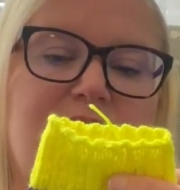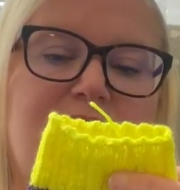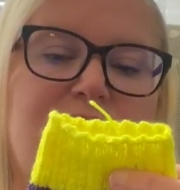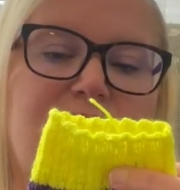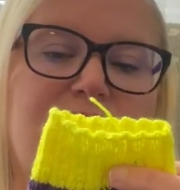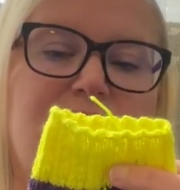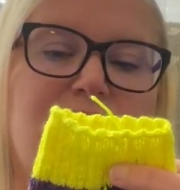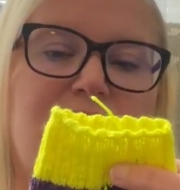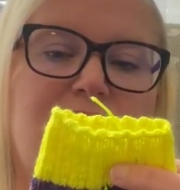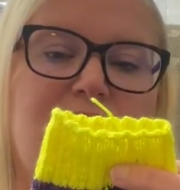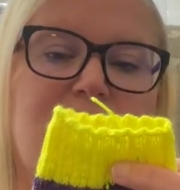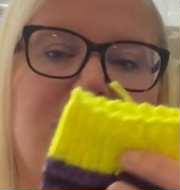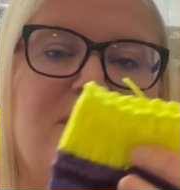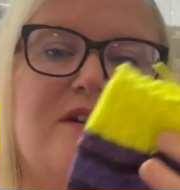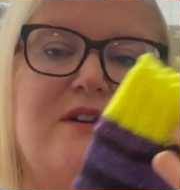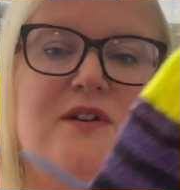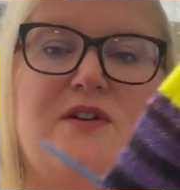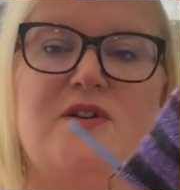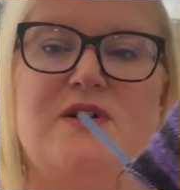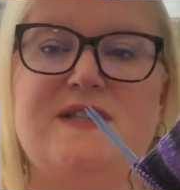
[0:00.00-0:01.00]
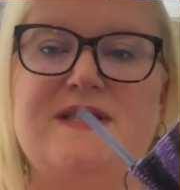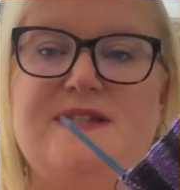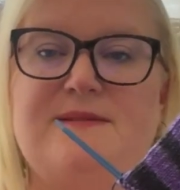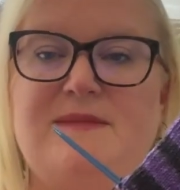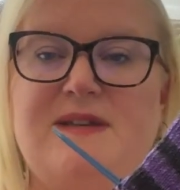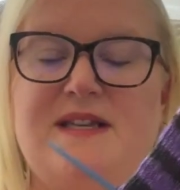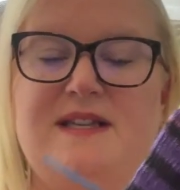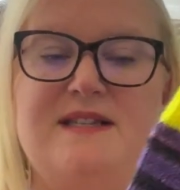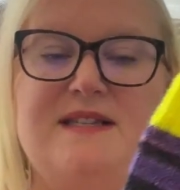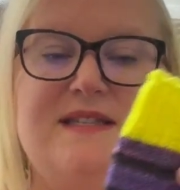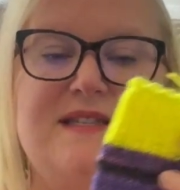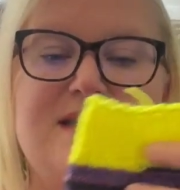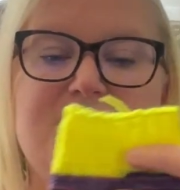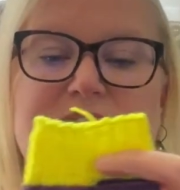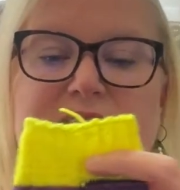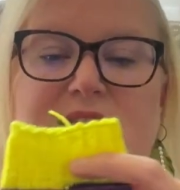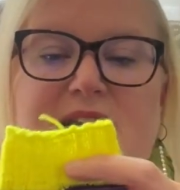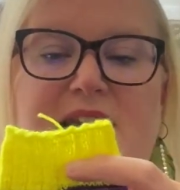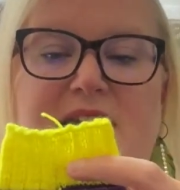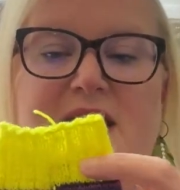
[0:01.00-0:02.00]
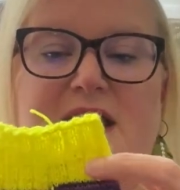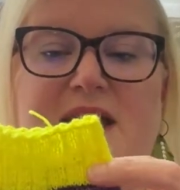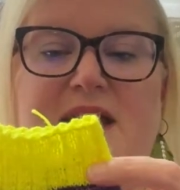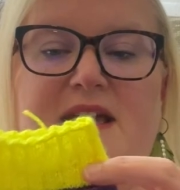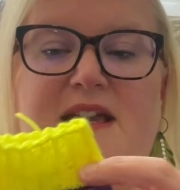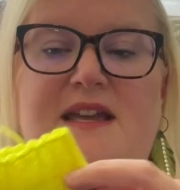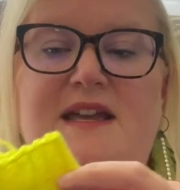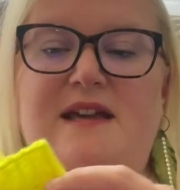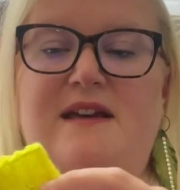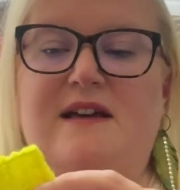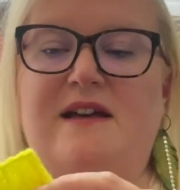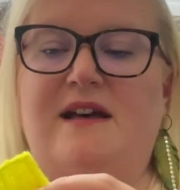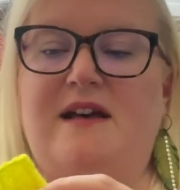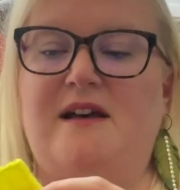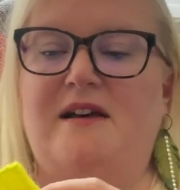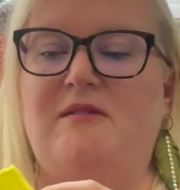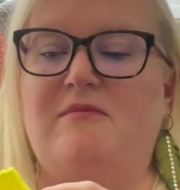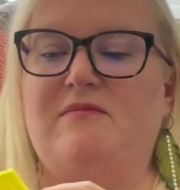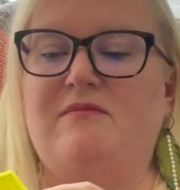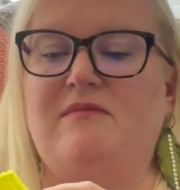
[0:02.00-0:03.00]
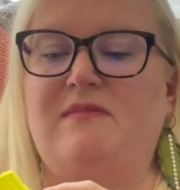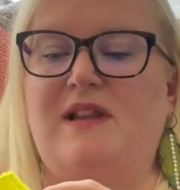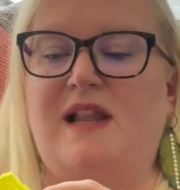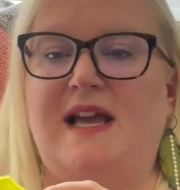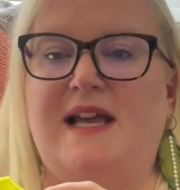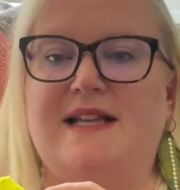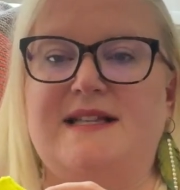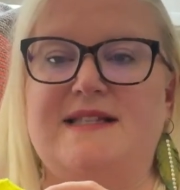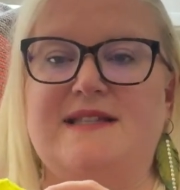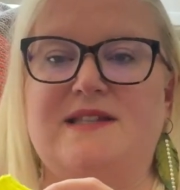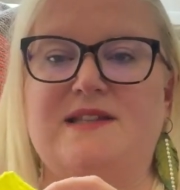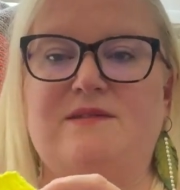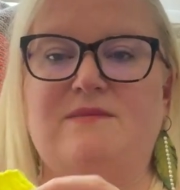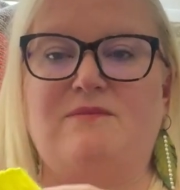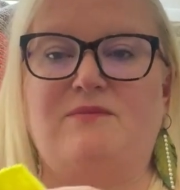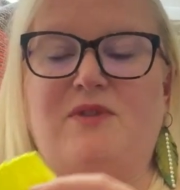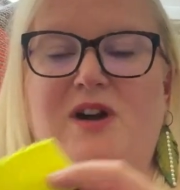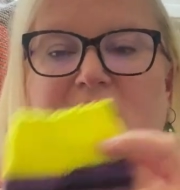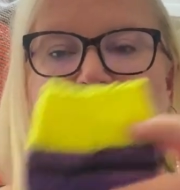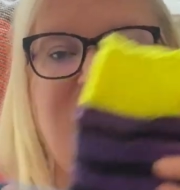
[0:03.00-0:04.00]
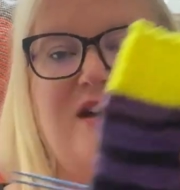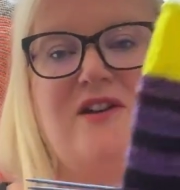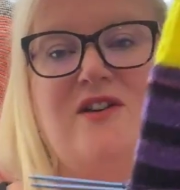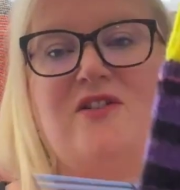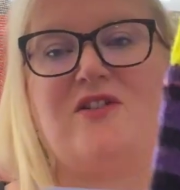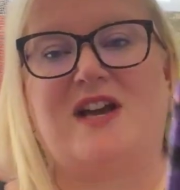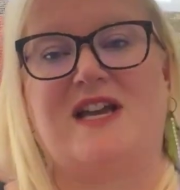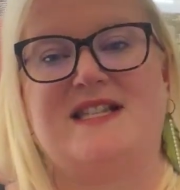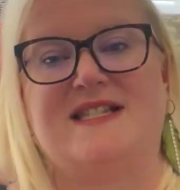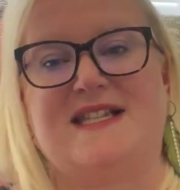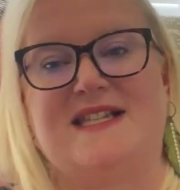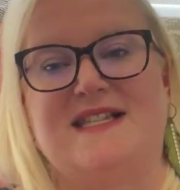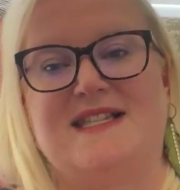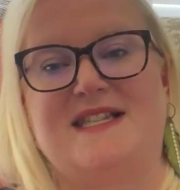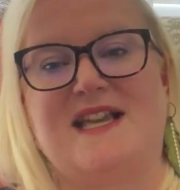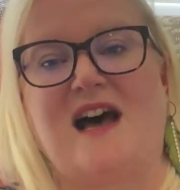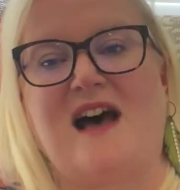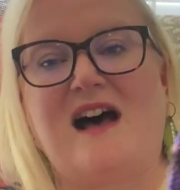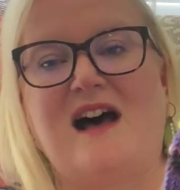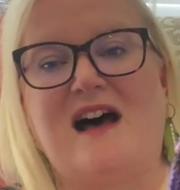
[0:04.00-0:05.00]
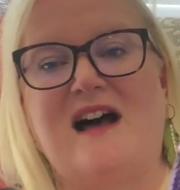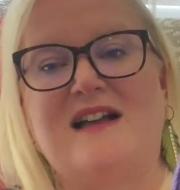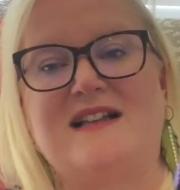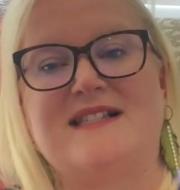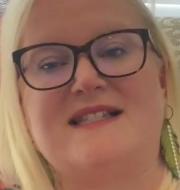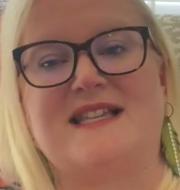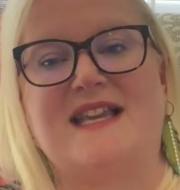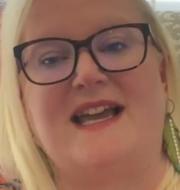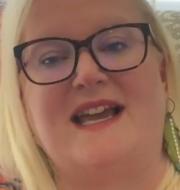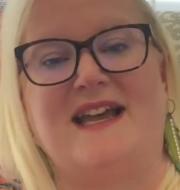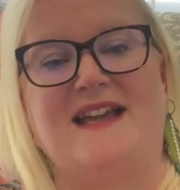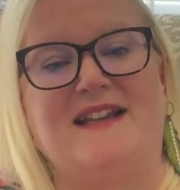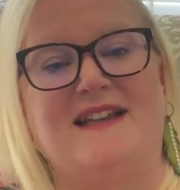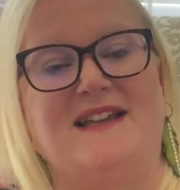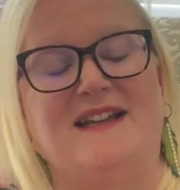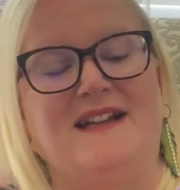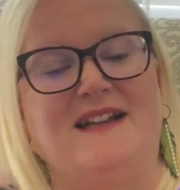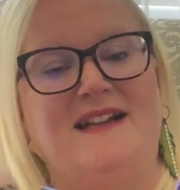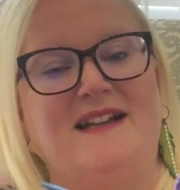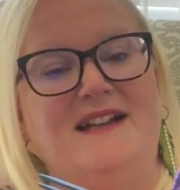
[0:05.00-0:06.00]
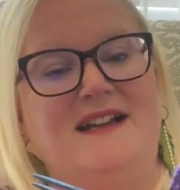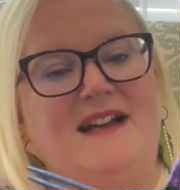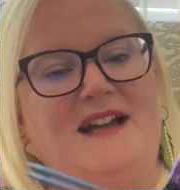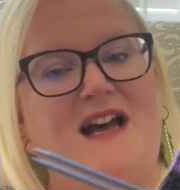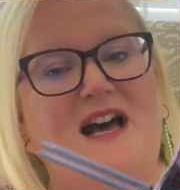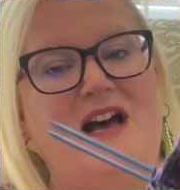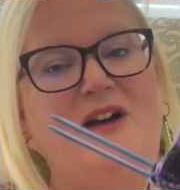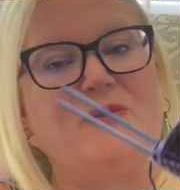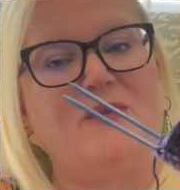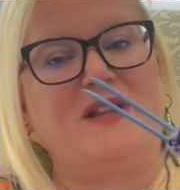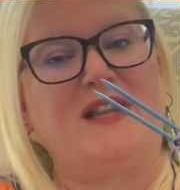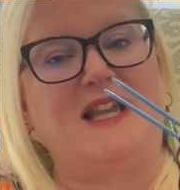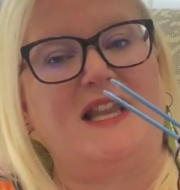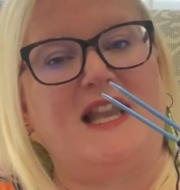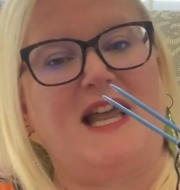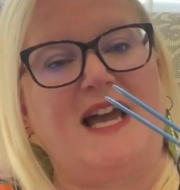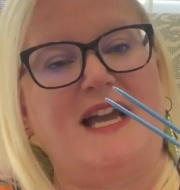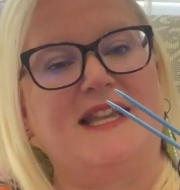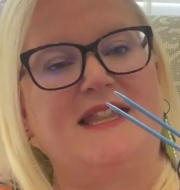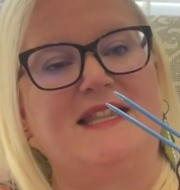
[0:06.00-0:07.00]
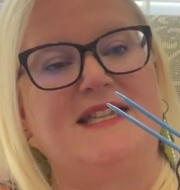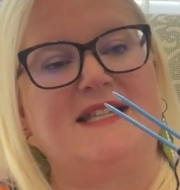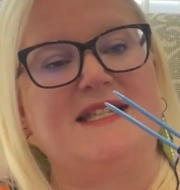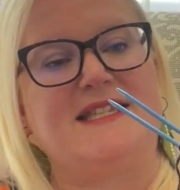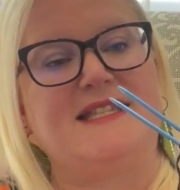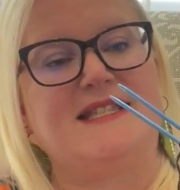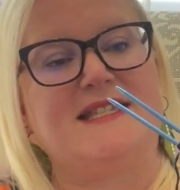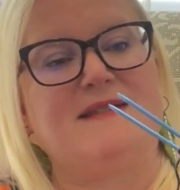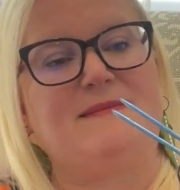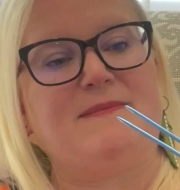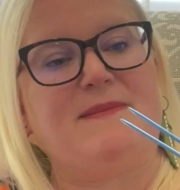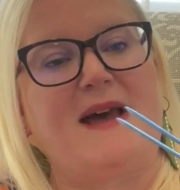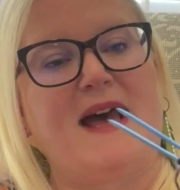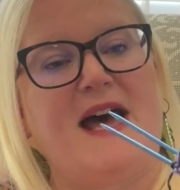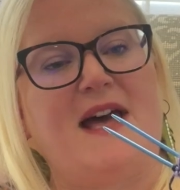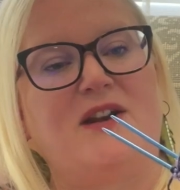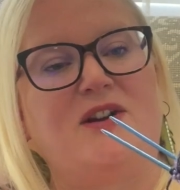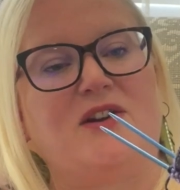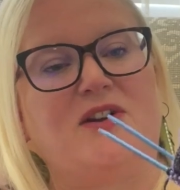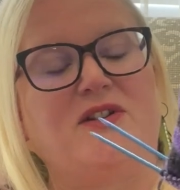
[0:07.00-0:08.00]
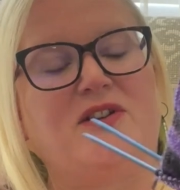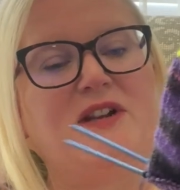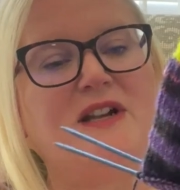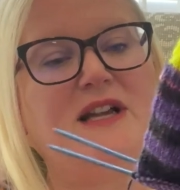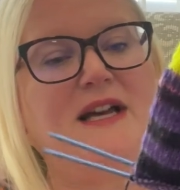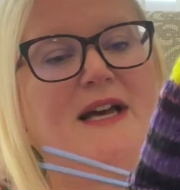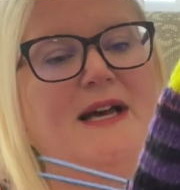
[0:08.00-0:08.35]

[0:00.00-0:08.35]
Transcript: for Christmas, he likes bright, crazy socks, and I really like this pattern.